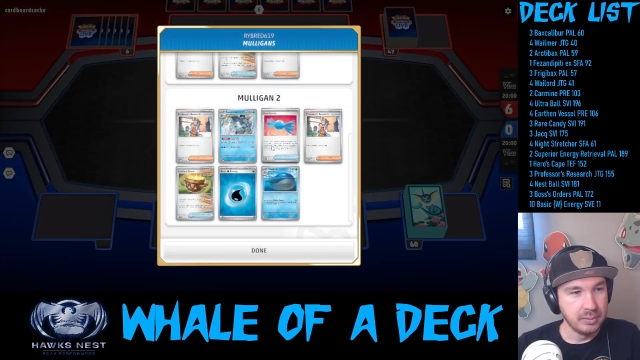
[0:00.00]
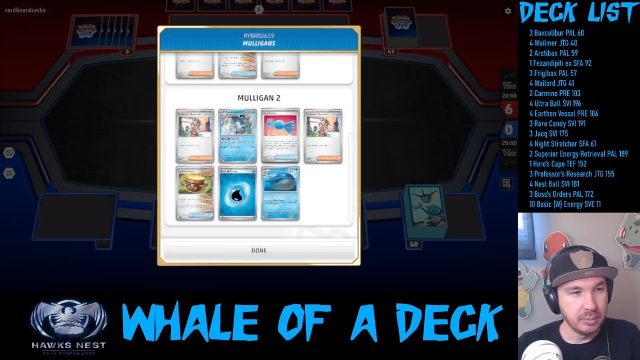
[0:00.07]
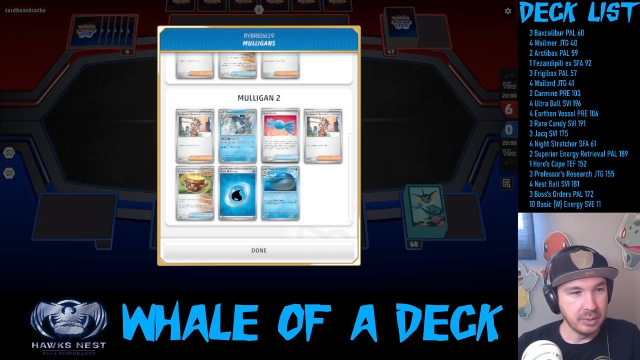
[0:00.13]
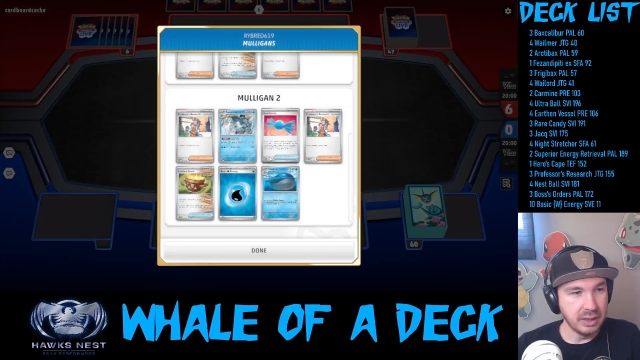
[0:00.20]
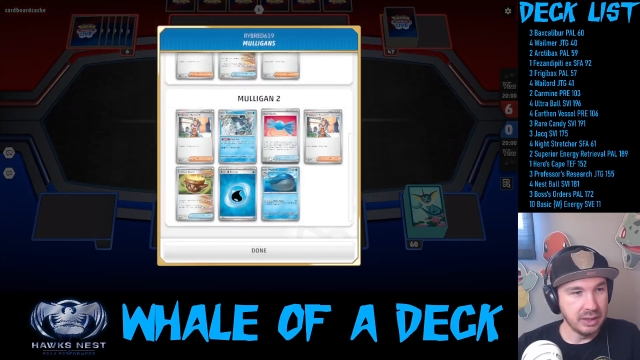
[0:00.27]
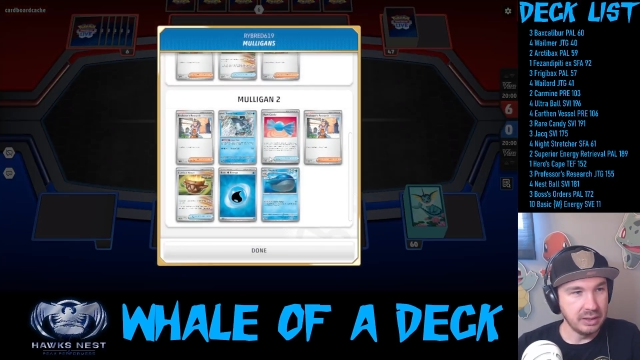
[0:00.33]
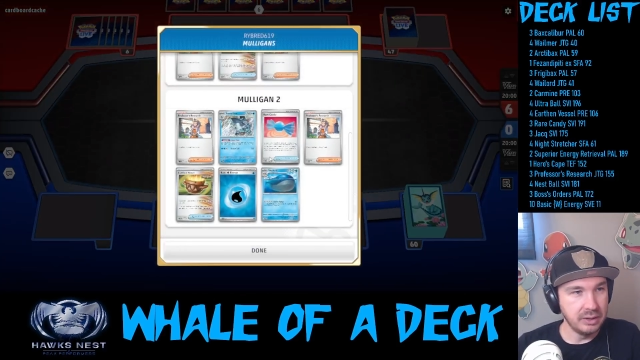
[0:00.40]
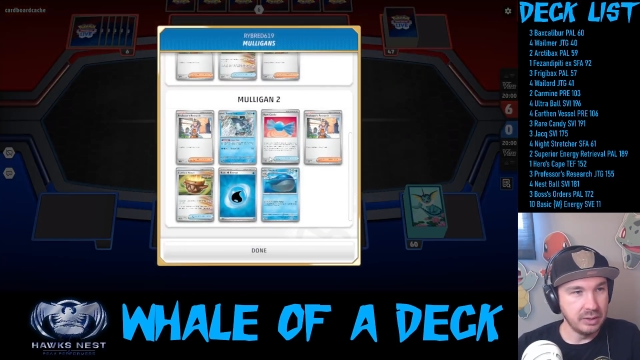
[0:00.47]

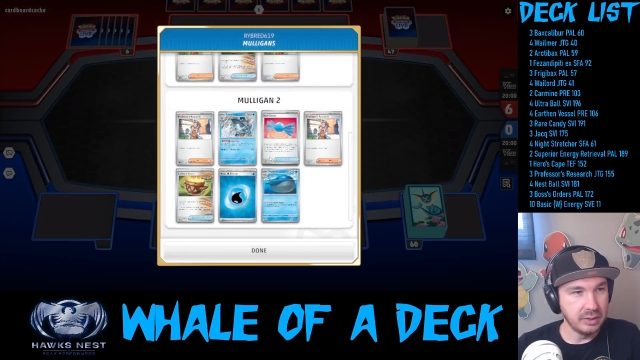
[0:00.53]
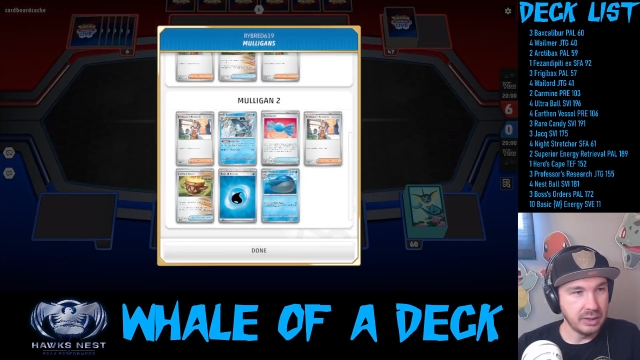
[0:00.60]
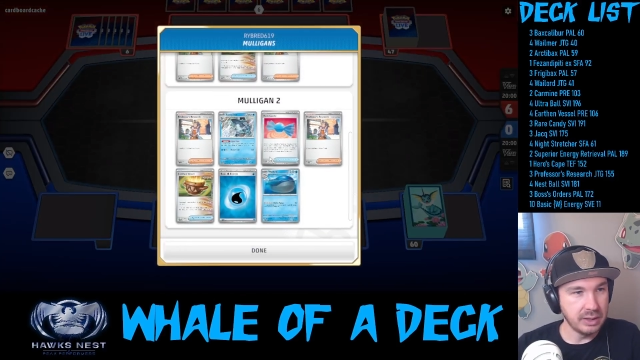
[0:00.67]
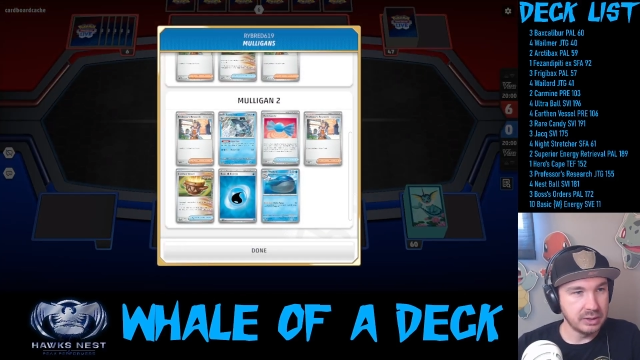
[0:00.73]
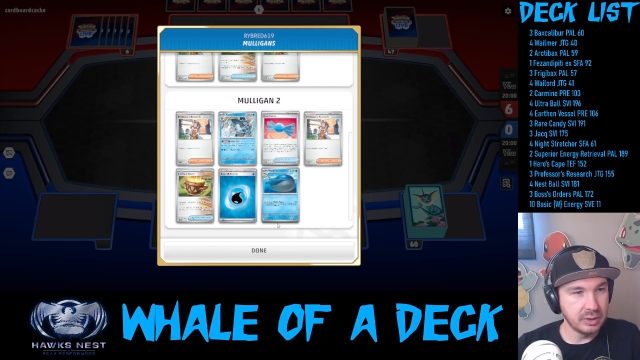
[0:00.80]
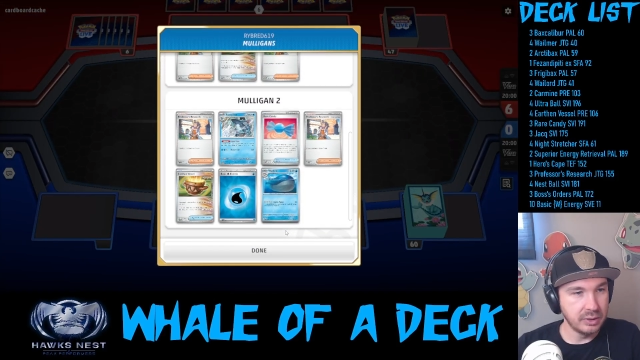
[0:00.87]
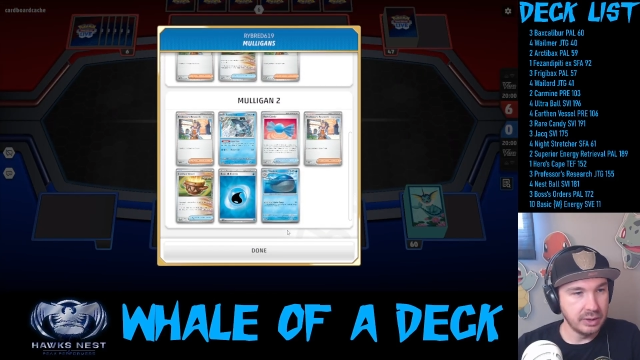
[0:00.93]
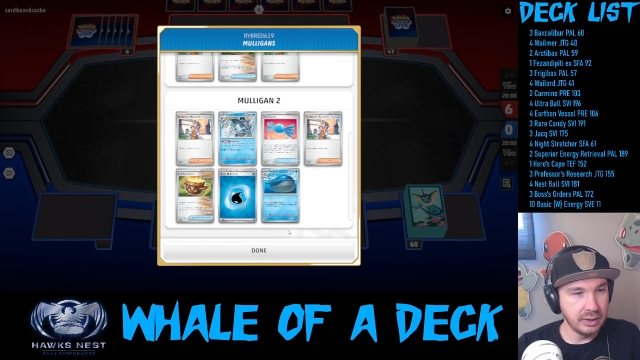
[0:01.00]
But, you know,
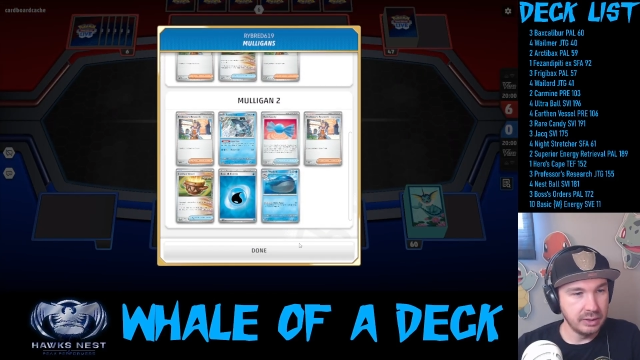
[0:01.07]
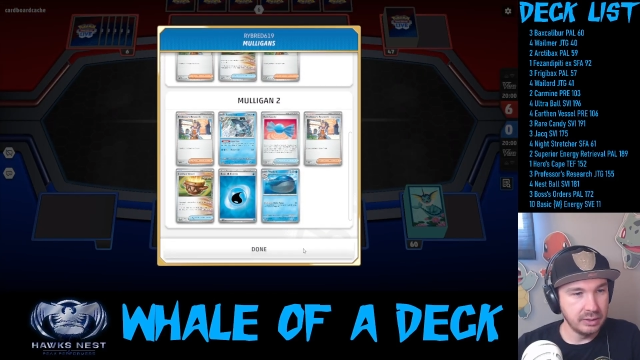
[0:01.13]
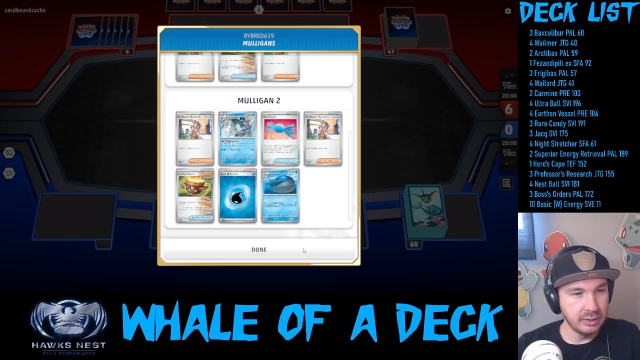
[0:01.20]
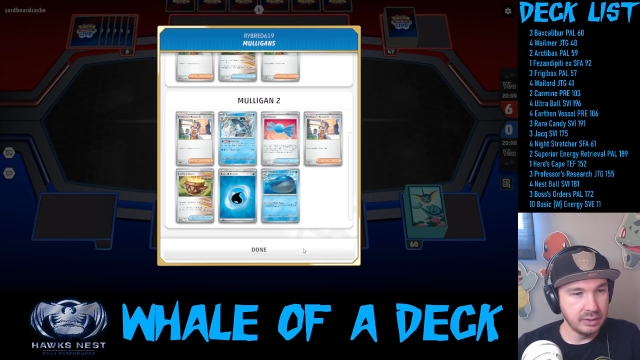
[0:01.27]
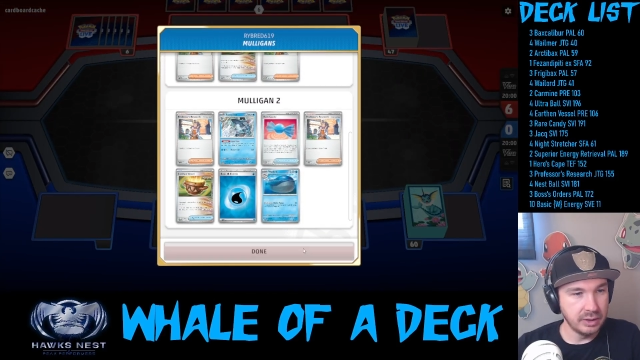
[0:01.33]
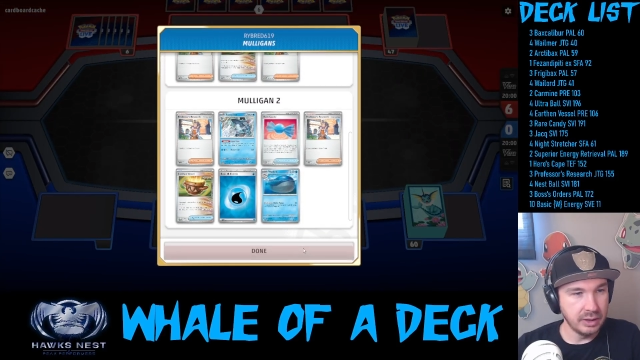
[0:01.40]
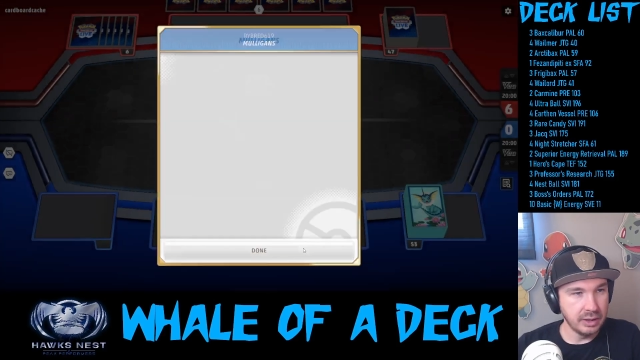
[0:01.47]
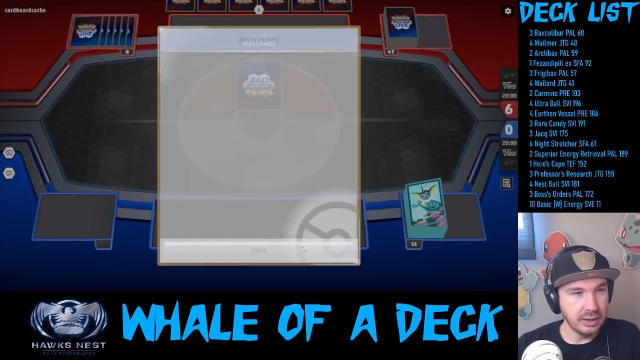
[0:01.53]
that's alright.
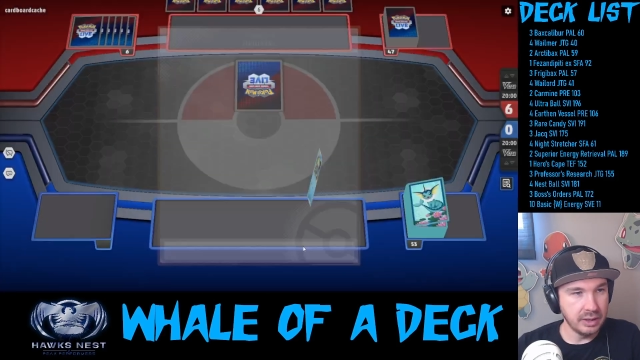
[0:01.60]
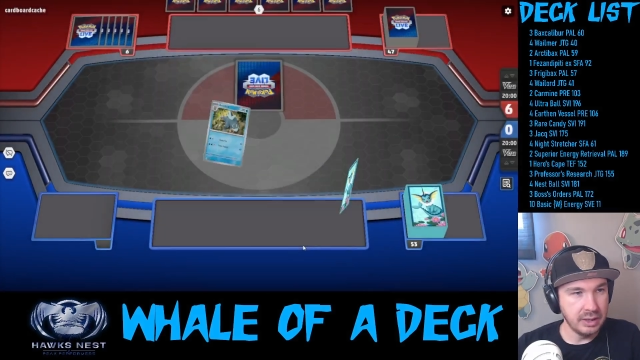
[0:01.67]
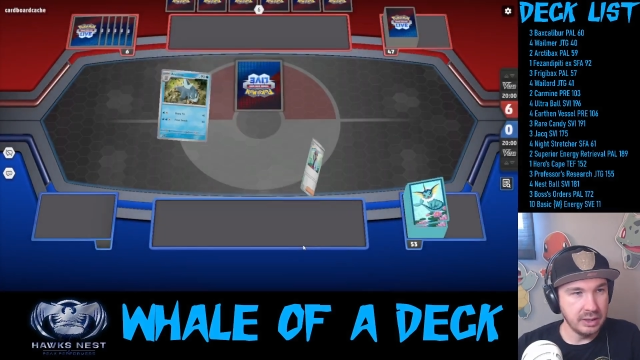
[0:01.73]
Alright, I hit